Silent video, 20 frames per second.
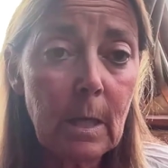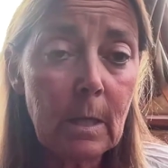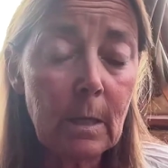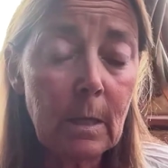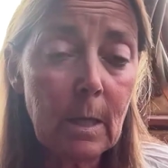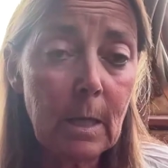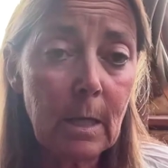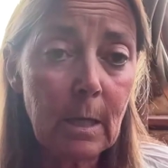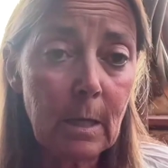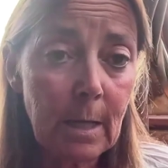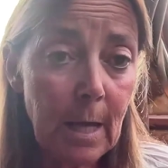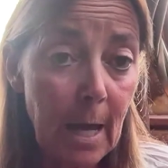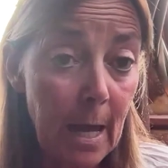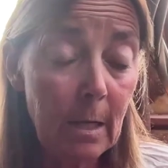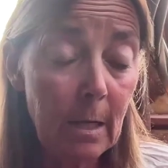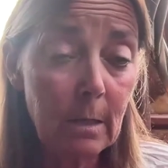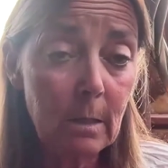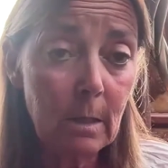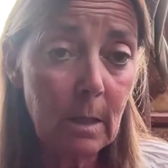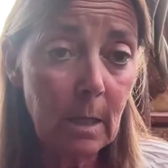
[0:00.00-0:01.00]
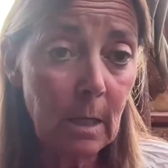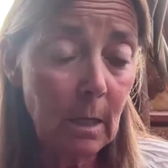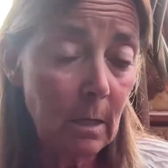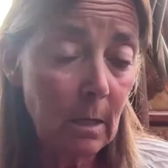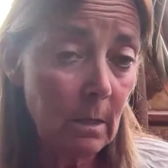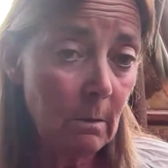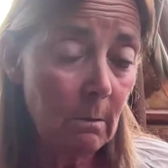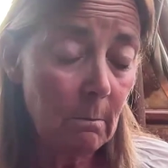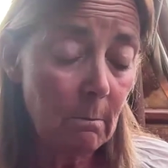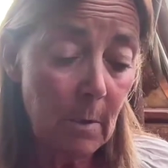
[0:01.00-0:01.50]
and they
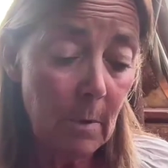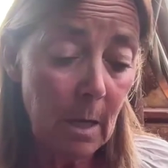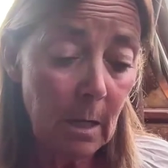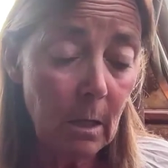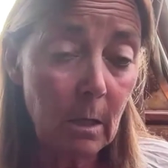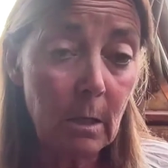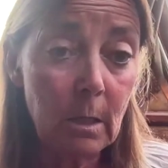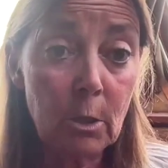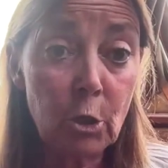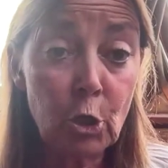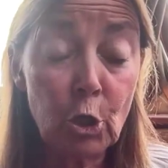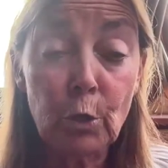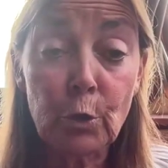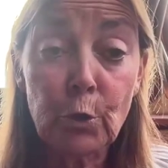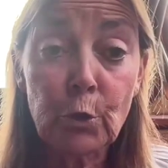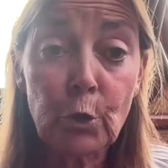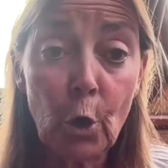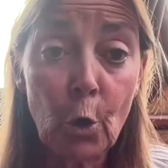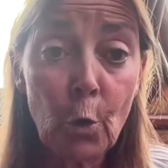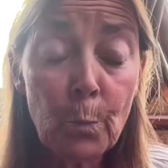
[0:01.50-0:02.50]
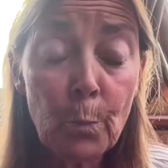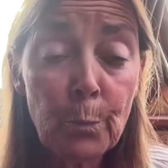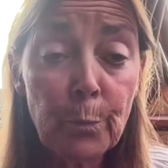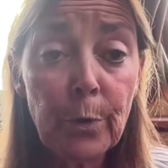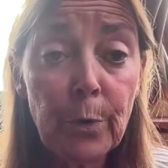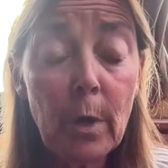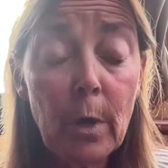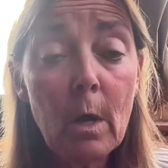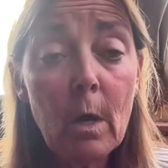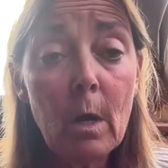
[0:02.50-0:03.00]
can make additional
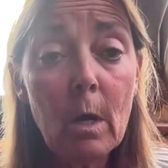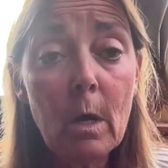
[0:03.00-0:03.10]
scope.